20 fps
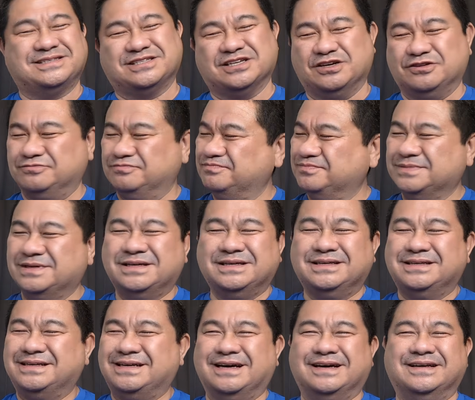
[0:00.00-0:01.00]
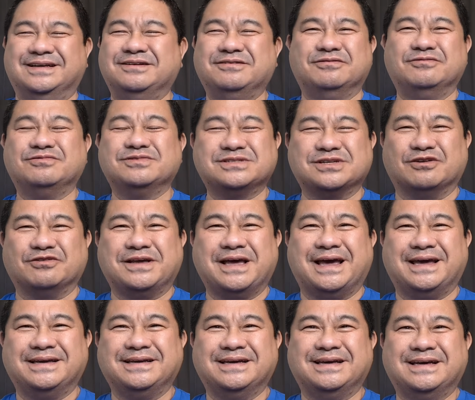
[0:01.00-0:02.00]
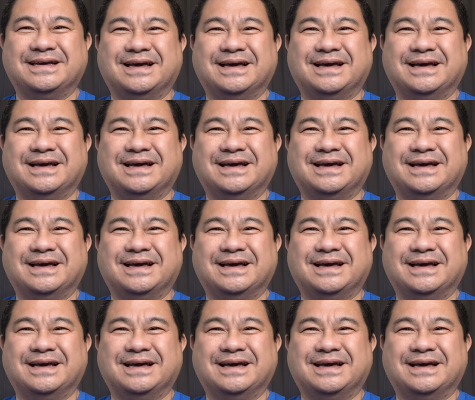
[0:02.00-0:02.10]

So yeah, it was okay.